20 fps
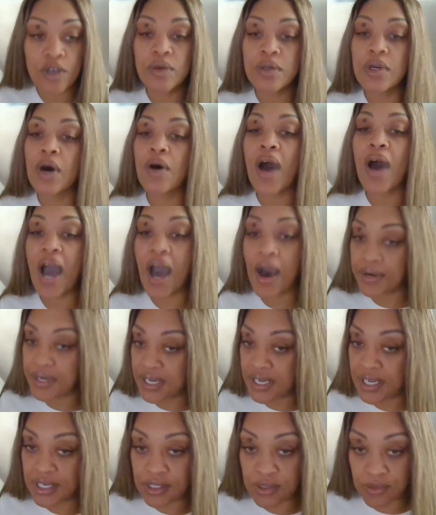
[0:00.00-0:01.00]
You know how
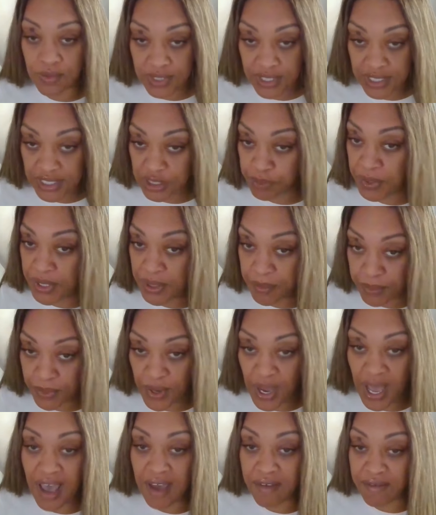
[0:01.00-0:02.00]
it is when these
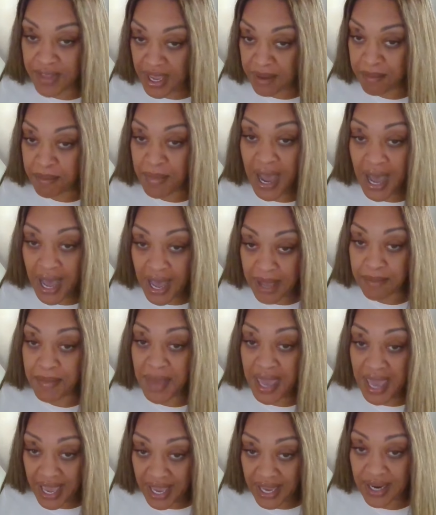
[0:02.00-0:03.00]
people have their
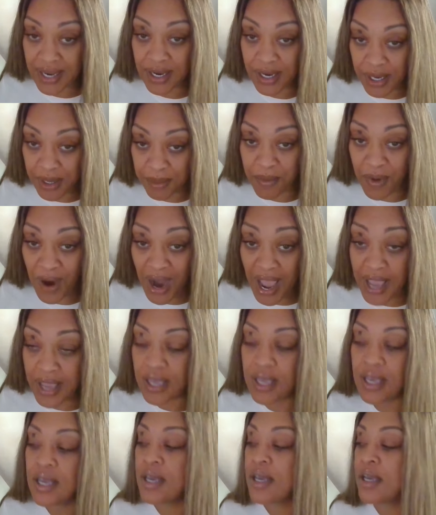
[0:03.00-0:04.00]
mind made up,
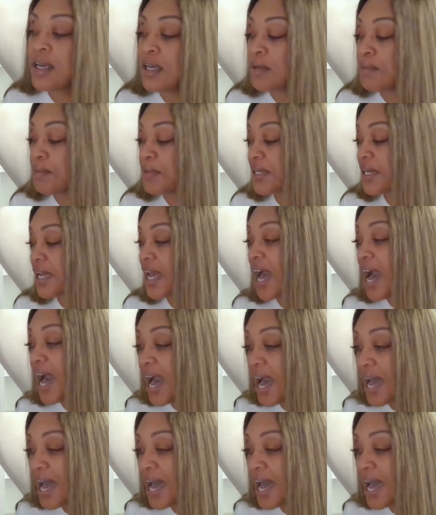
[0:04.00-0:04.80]
right? Yeah, yeah. But yeah.